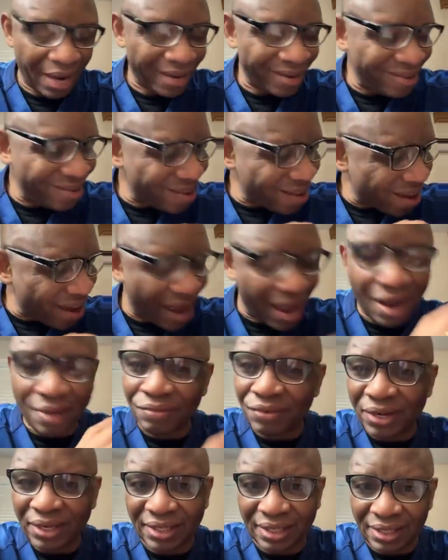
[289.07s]
and
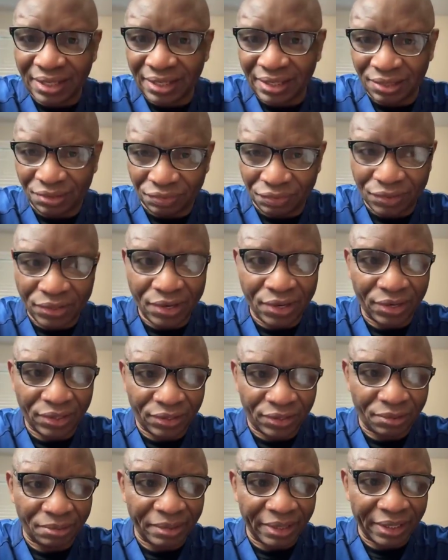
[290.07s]
everything is fully
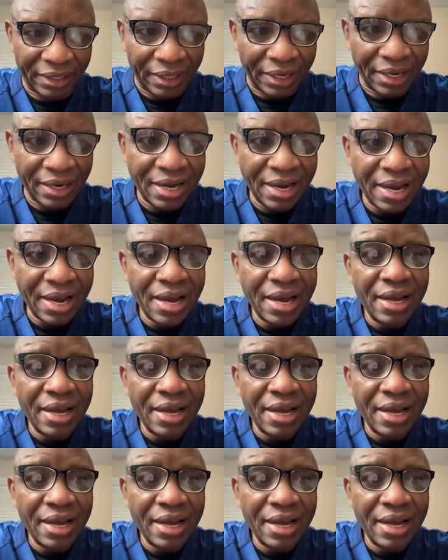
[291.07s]
automated.